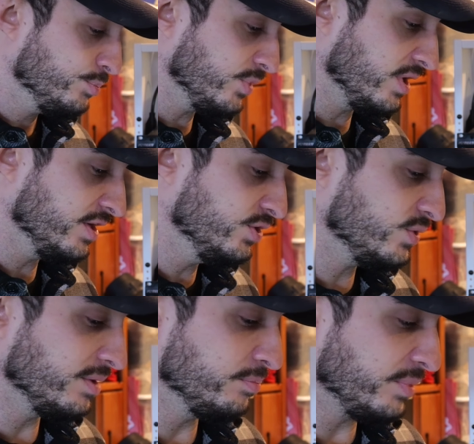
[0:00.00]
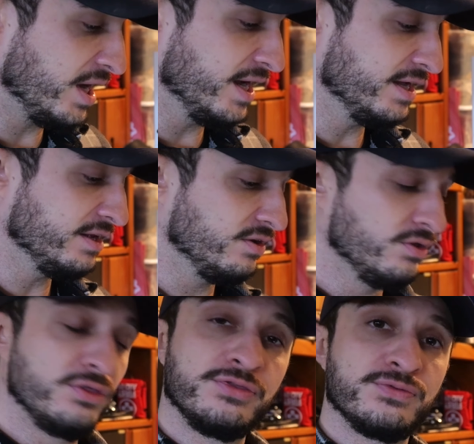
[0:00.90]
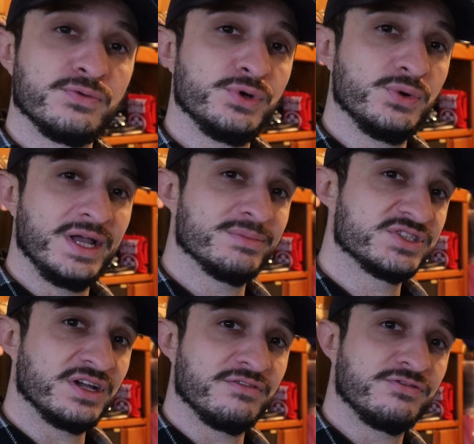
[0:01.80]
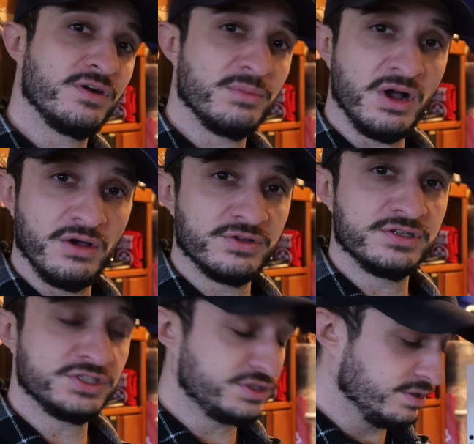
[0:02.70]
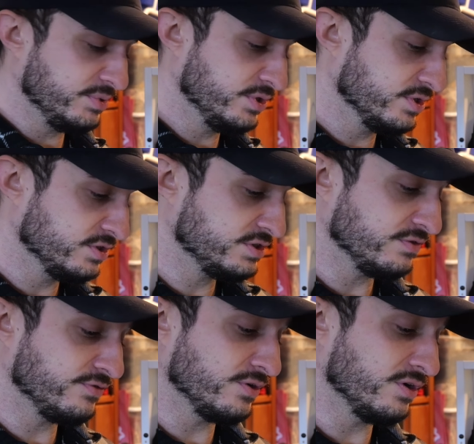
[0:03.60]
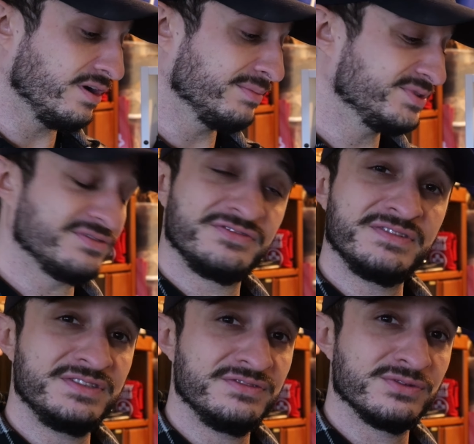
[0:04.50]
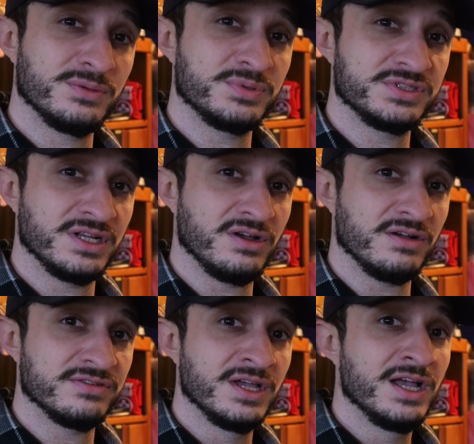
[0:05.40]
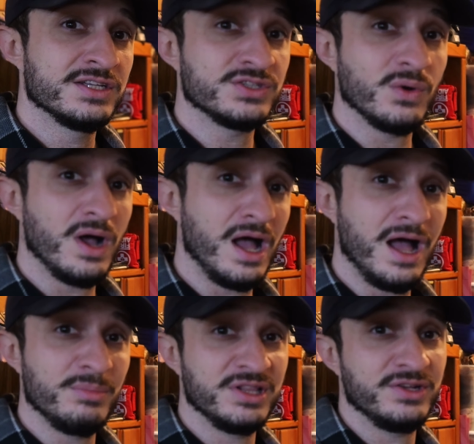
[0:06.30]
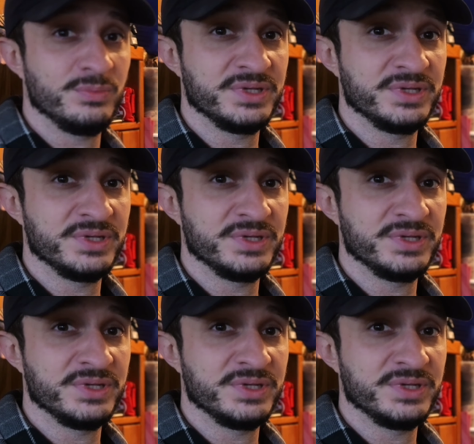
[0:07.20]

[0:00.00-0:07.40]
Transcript: but you can buy it through Amazon from other distributors for up to 54% off. So I'm a little